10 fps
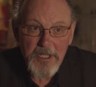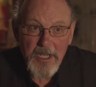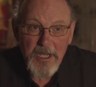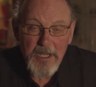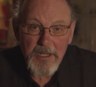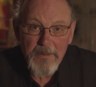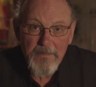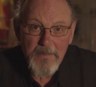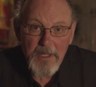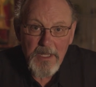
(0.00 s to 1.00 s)
uh,
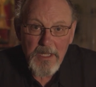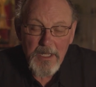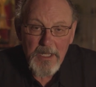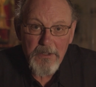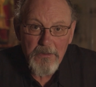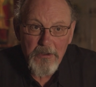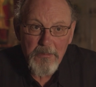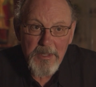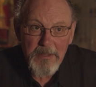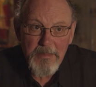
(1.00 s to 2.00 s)
Indo
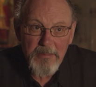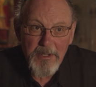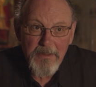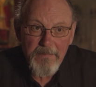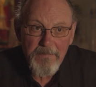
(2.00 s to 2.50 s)
European people,